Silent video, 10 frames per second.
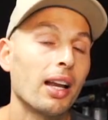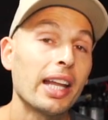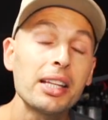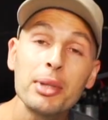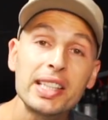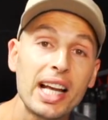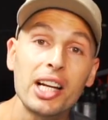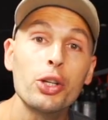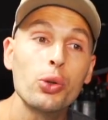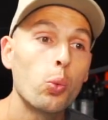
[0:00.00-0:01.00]
Let me tell
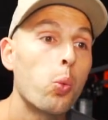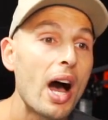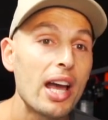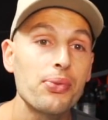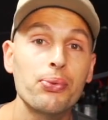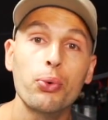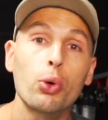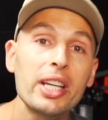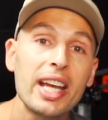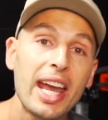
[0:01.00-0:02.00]
you why
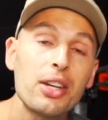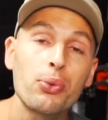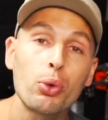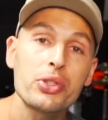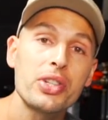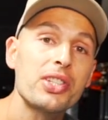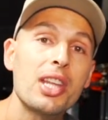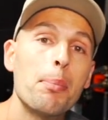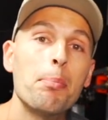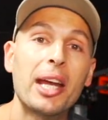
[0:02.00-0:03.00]
48 volt
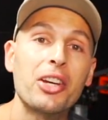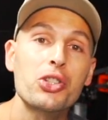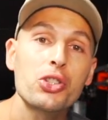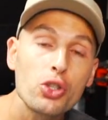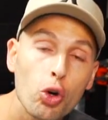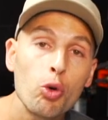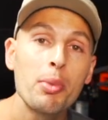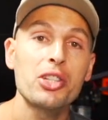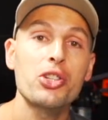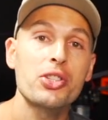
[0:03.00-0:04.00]
system makes so
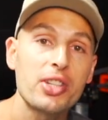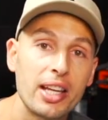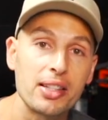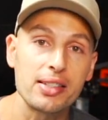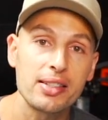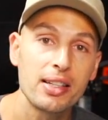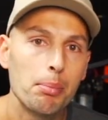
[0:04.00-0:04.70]
much sense.